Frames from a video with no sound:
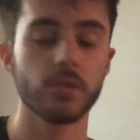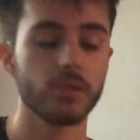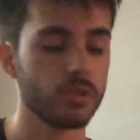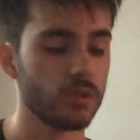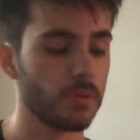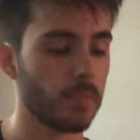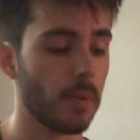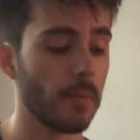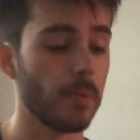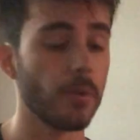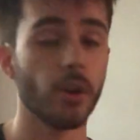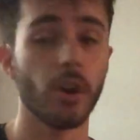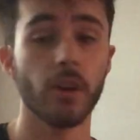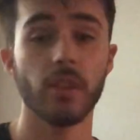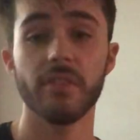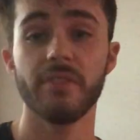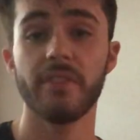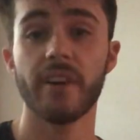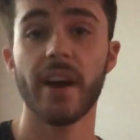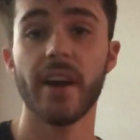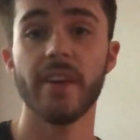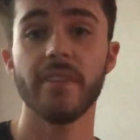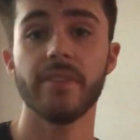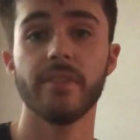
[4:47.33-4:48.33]
remember you're on the
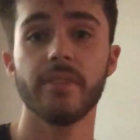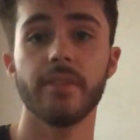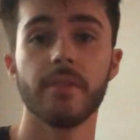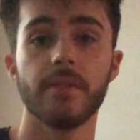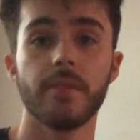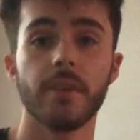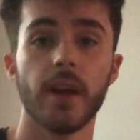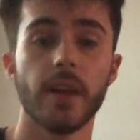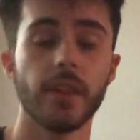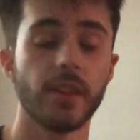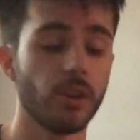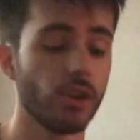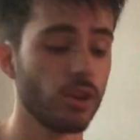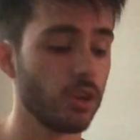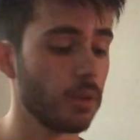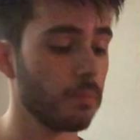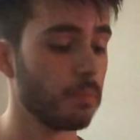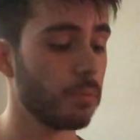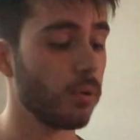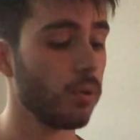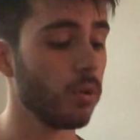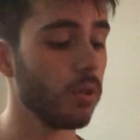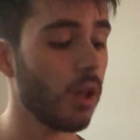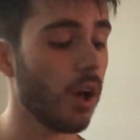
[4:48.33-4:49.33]
5. And then you're going
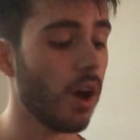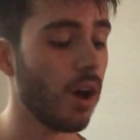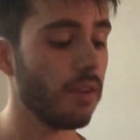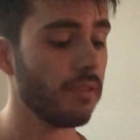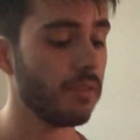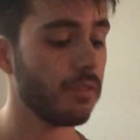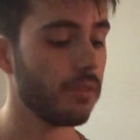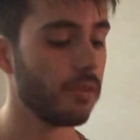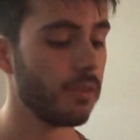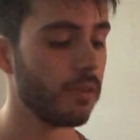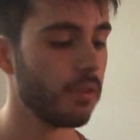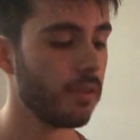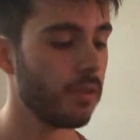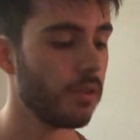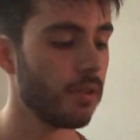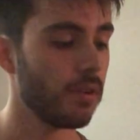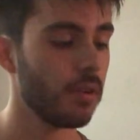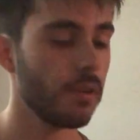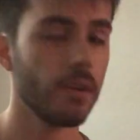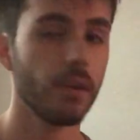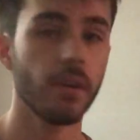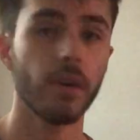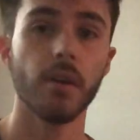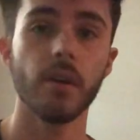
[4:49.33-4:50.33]
to pull off
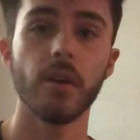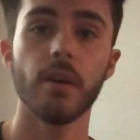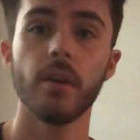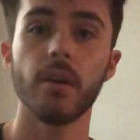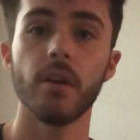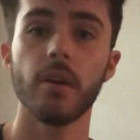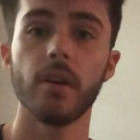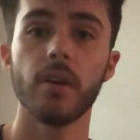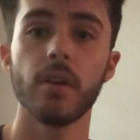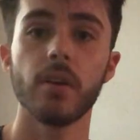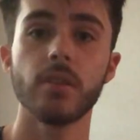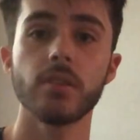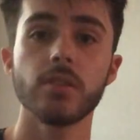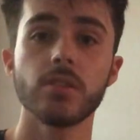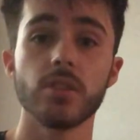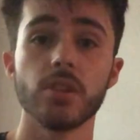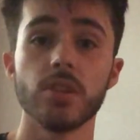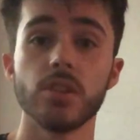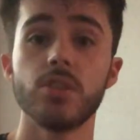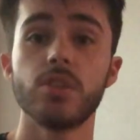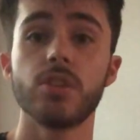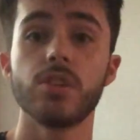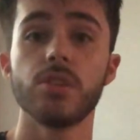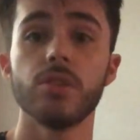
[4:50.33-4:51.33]
to the
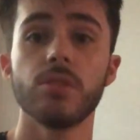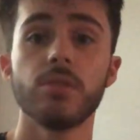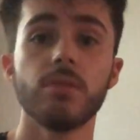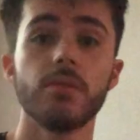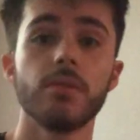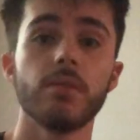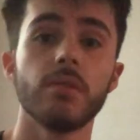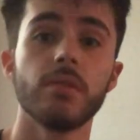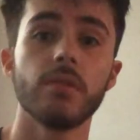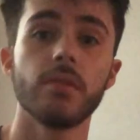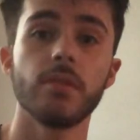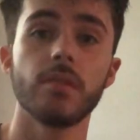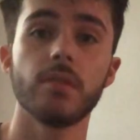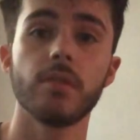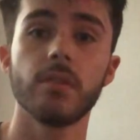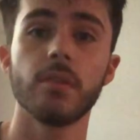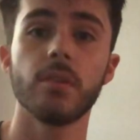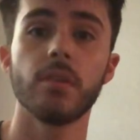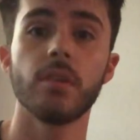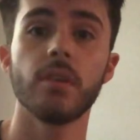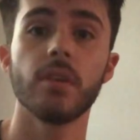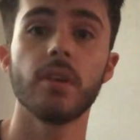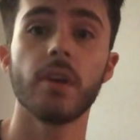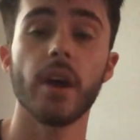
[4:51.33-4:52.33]
2,
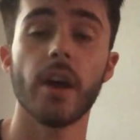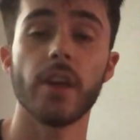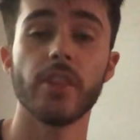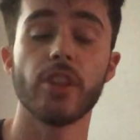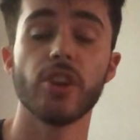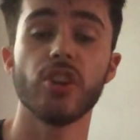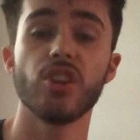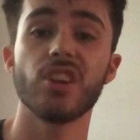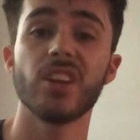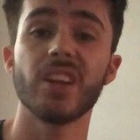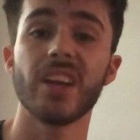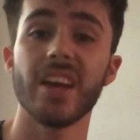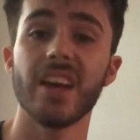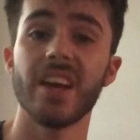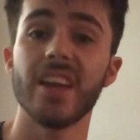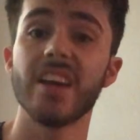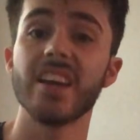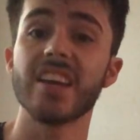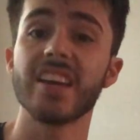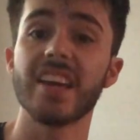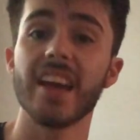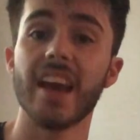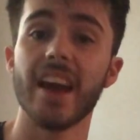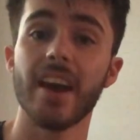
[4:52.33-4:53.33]
and then you're going to hit
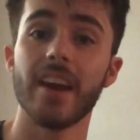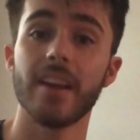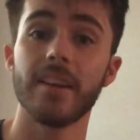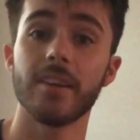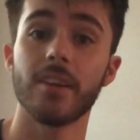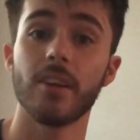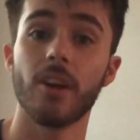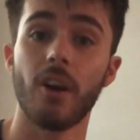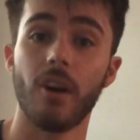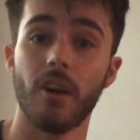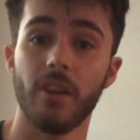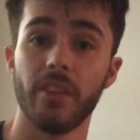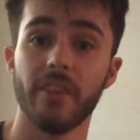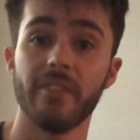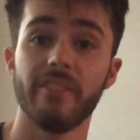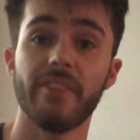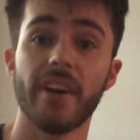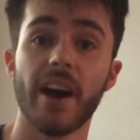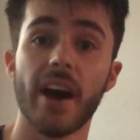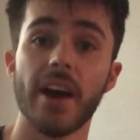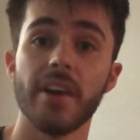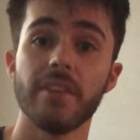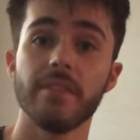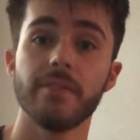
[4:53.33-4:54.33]
again on the
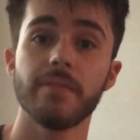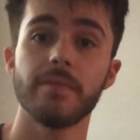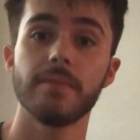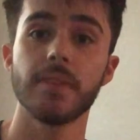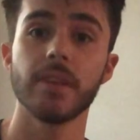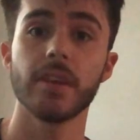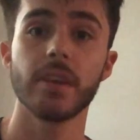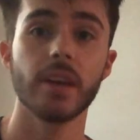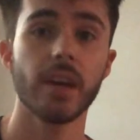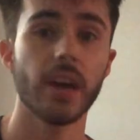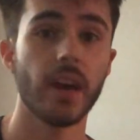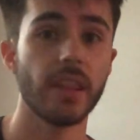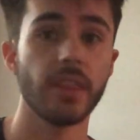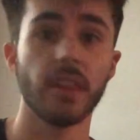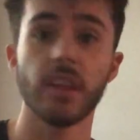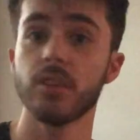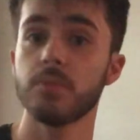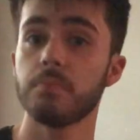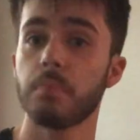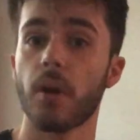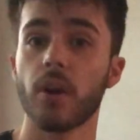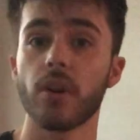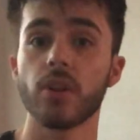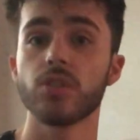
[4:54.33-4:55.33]
5. And this
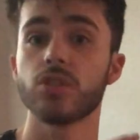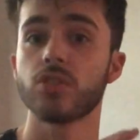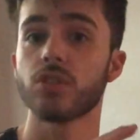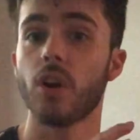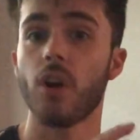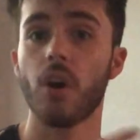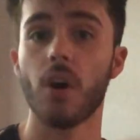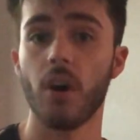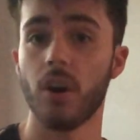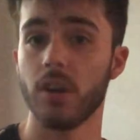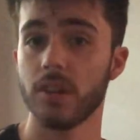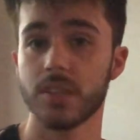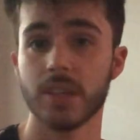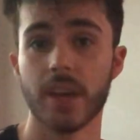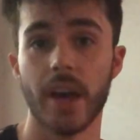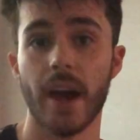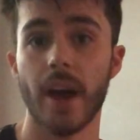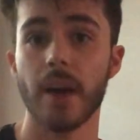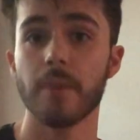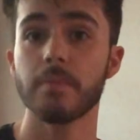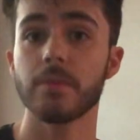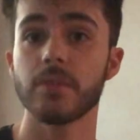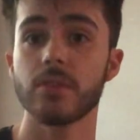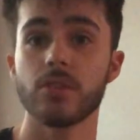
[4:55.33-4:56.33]
part is all
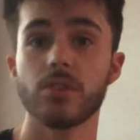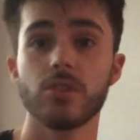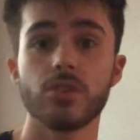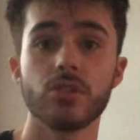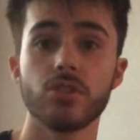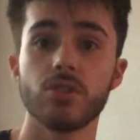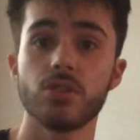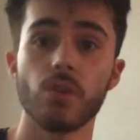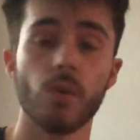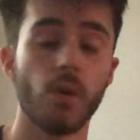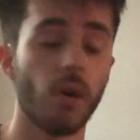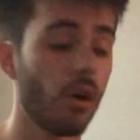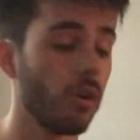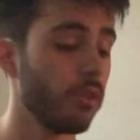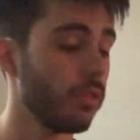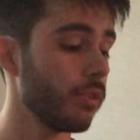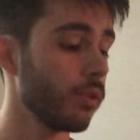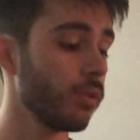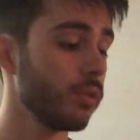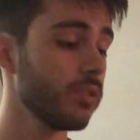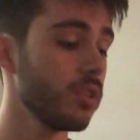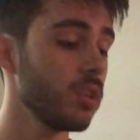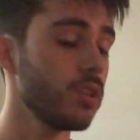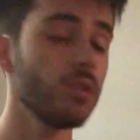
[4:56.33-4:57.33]
tap. So the
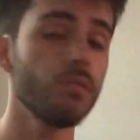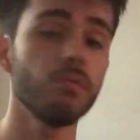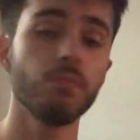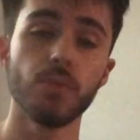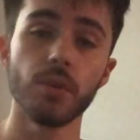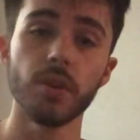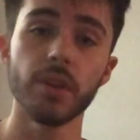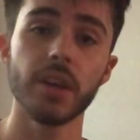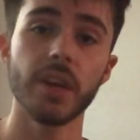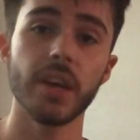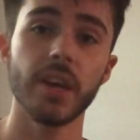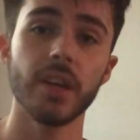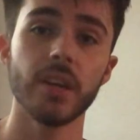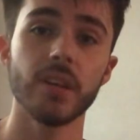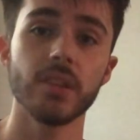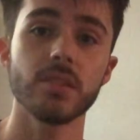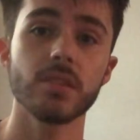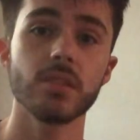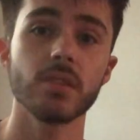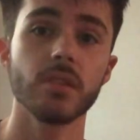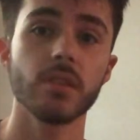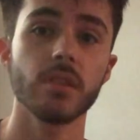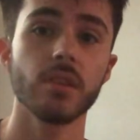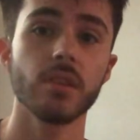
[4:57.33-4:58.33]
only thing you really hit is